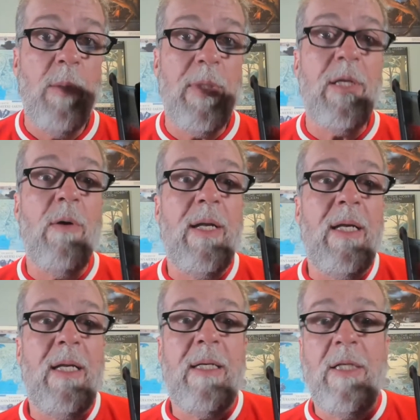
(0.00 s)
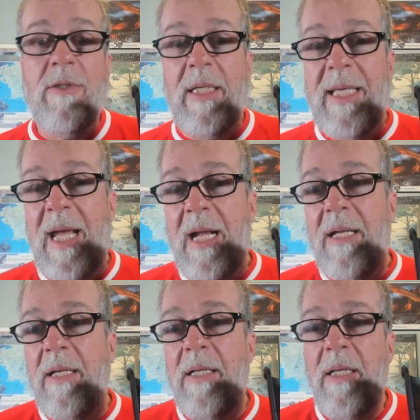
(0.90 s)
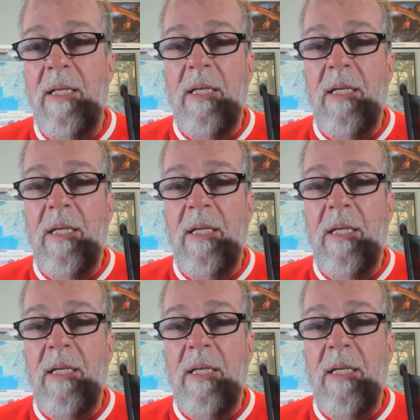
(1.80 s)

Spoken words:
But, in a country like Canada,